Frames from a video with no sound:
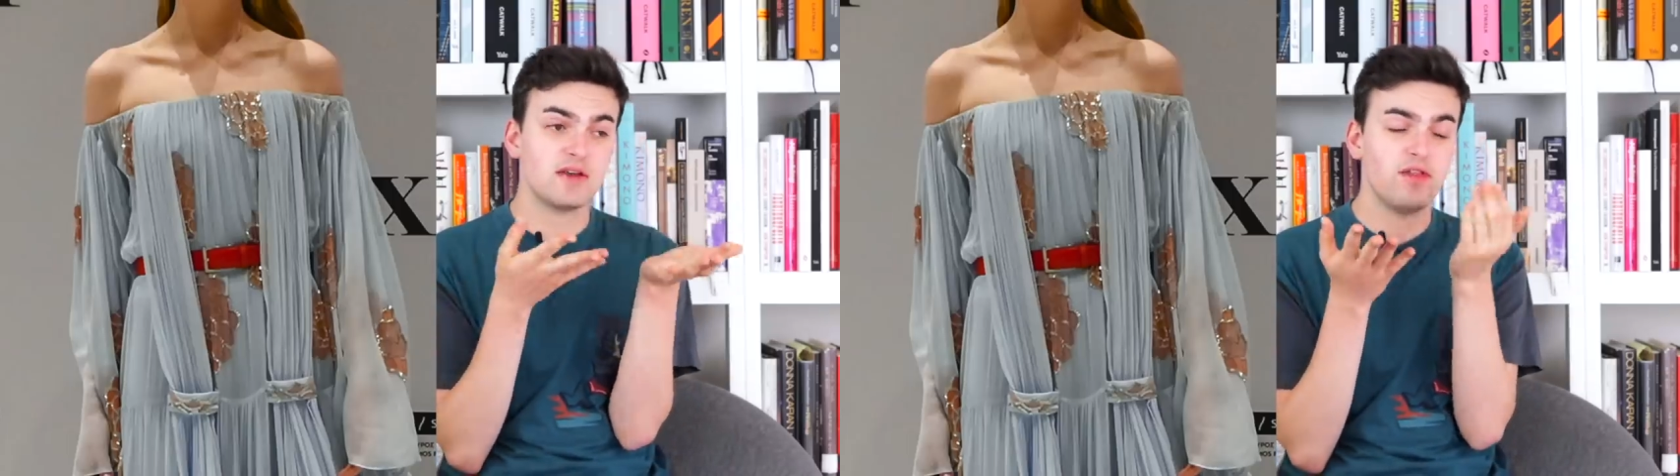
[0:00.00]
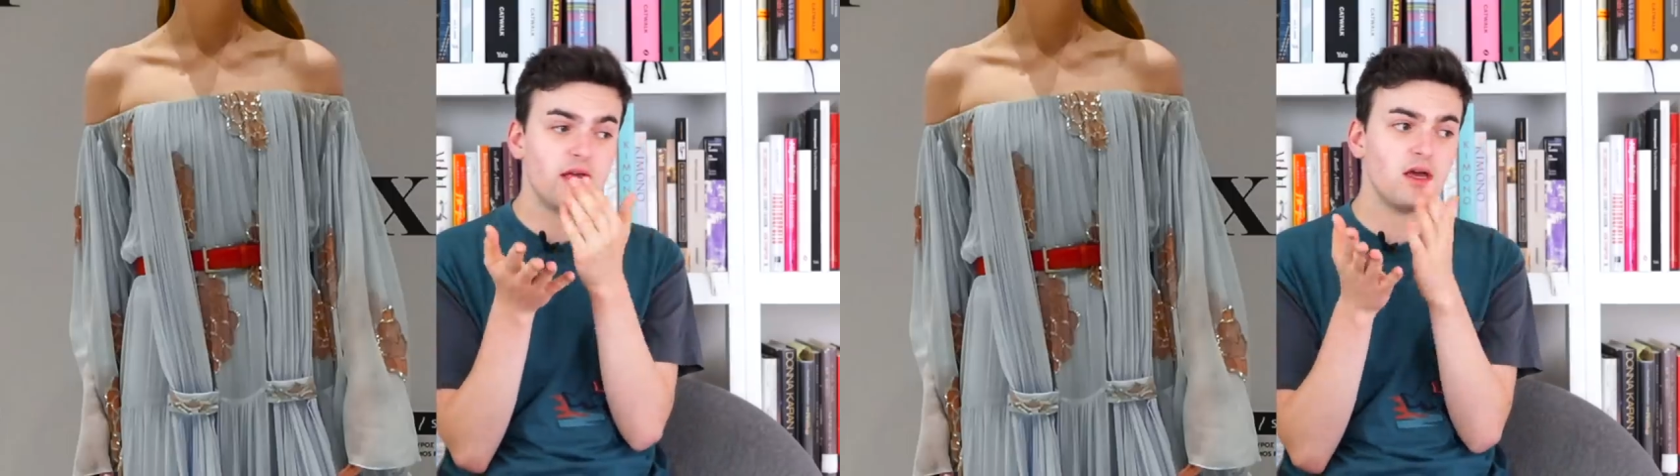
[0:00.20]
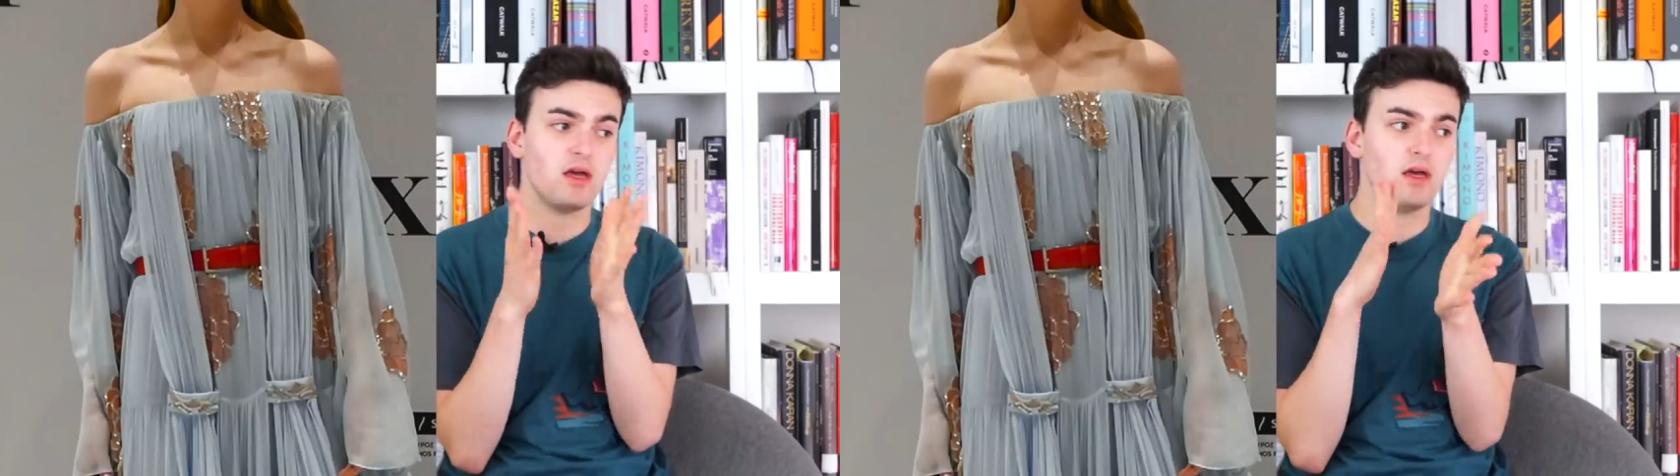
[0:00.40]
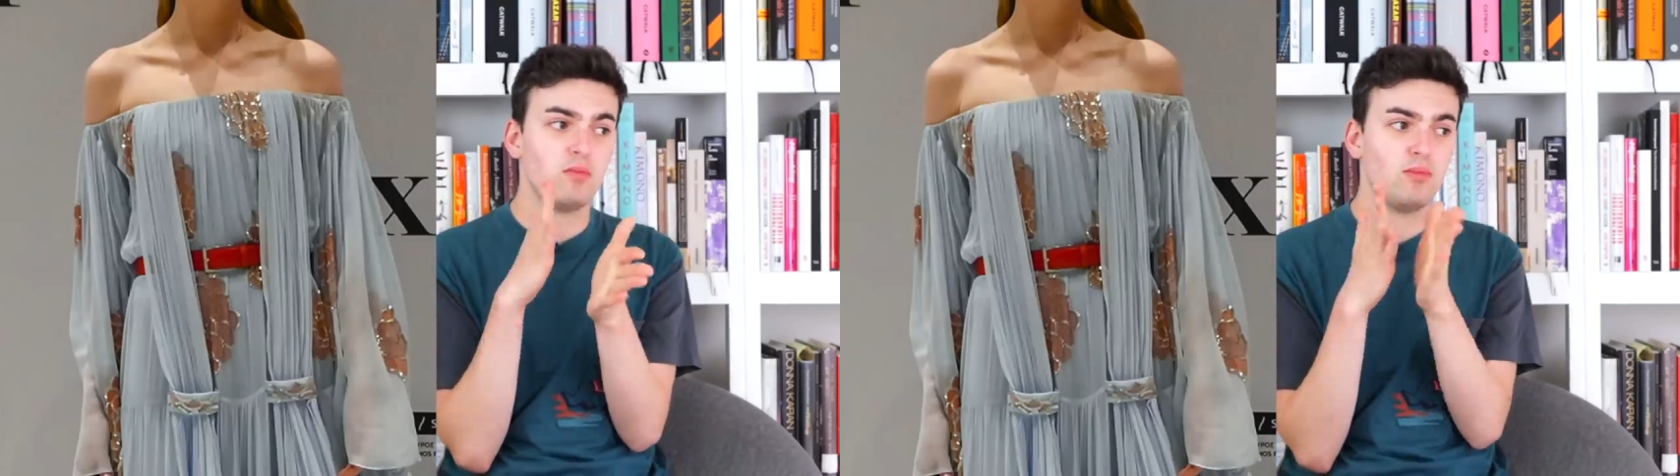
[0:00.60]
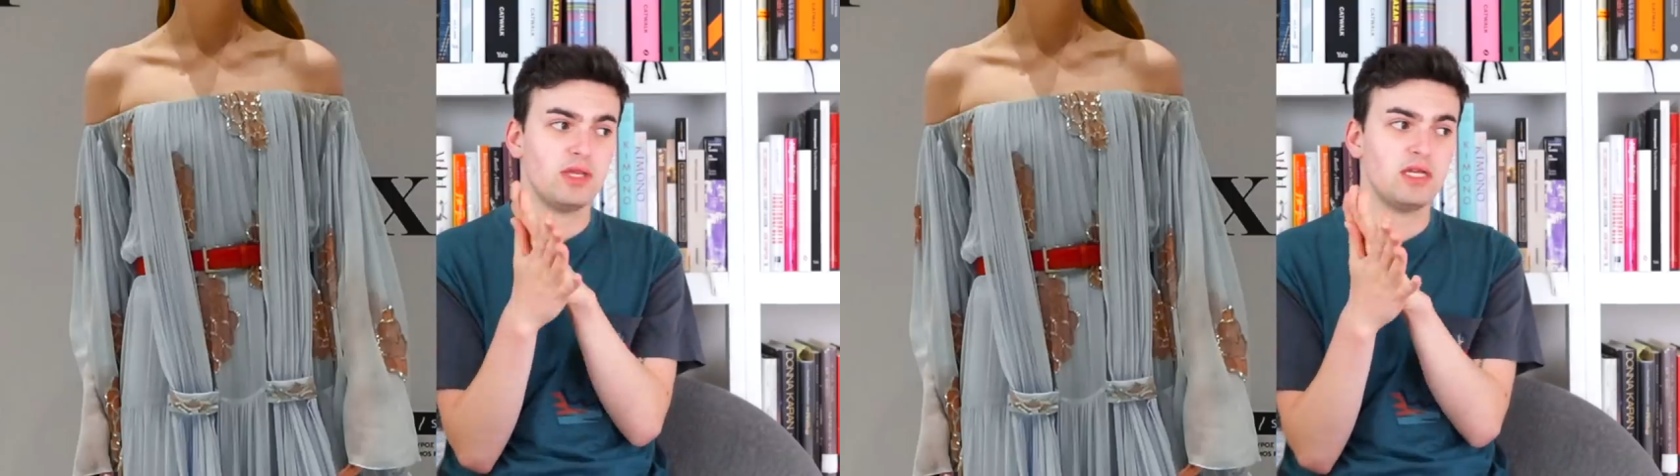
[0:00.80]
of like a
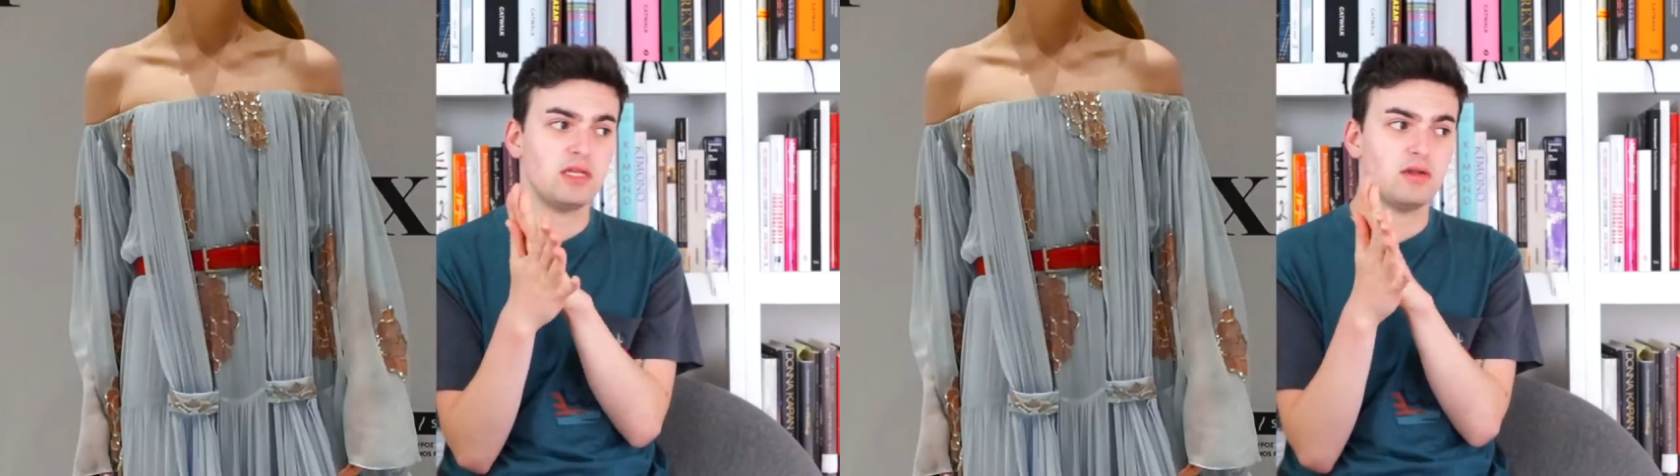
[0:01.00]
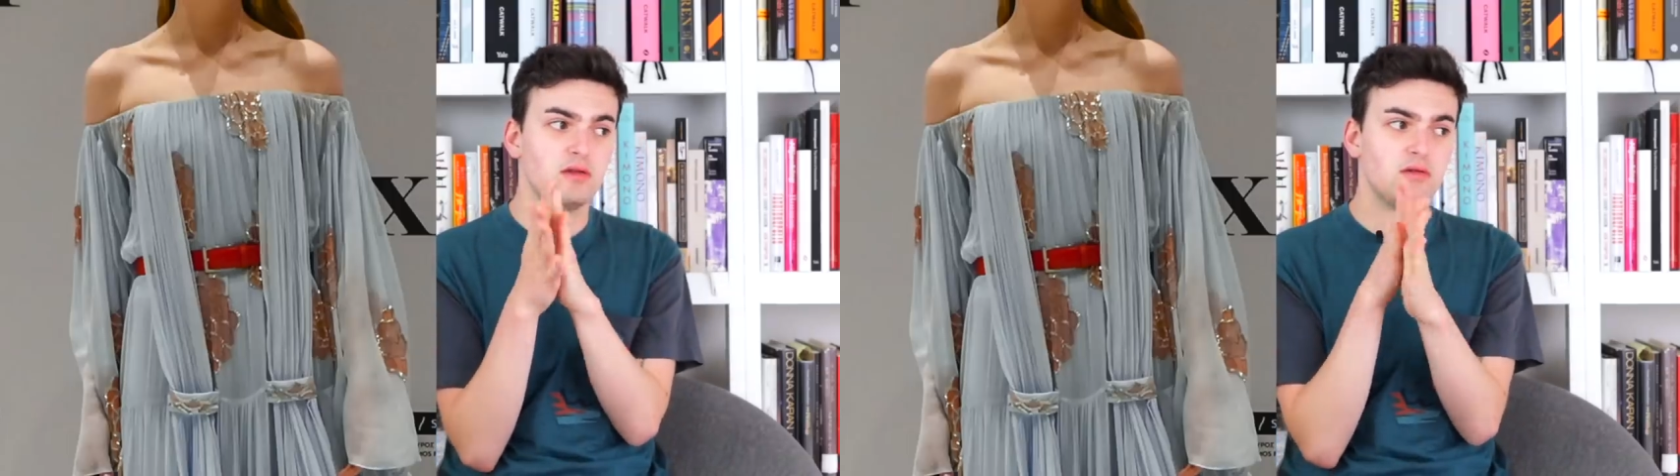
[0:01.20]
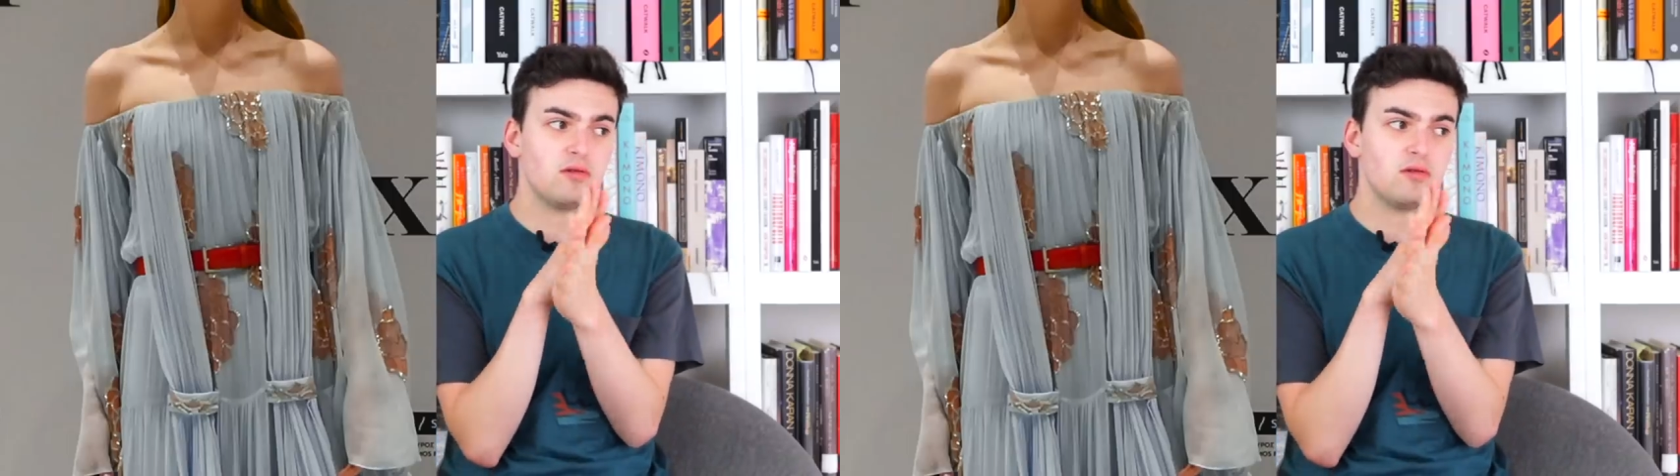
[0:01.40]
pleated